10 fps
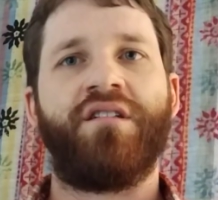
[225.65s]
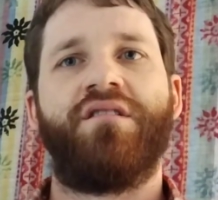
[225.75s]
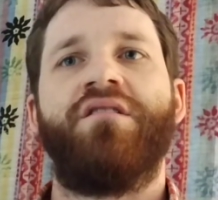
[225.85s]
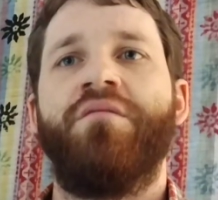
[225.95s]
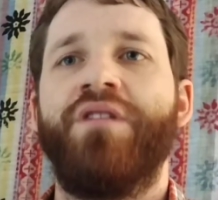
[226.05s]

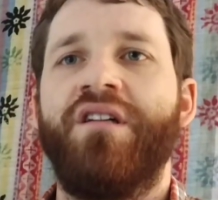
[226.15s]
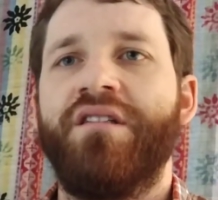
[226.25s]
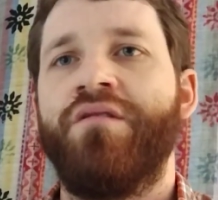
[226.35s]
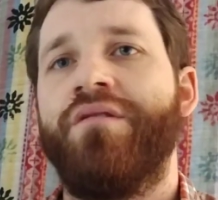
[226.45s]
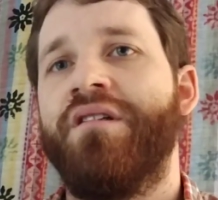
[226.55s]
It's going to be
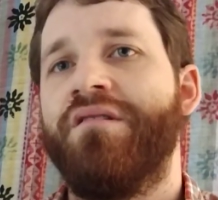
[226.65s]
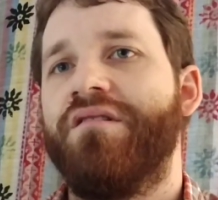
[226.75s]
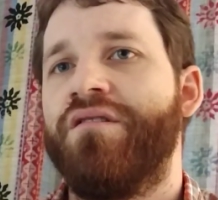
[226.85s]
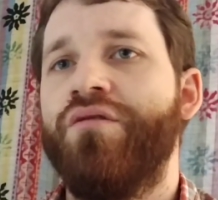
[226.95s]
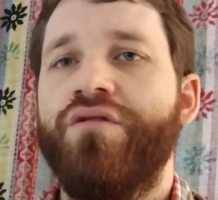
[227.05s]
like to an
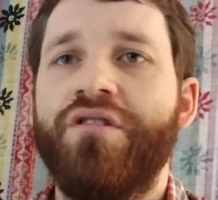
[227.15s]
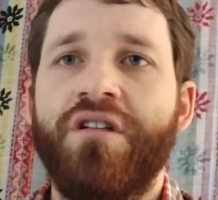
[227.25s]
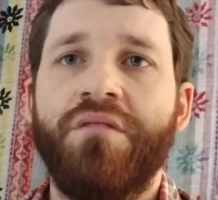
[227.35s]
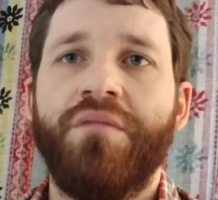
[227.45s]
institution,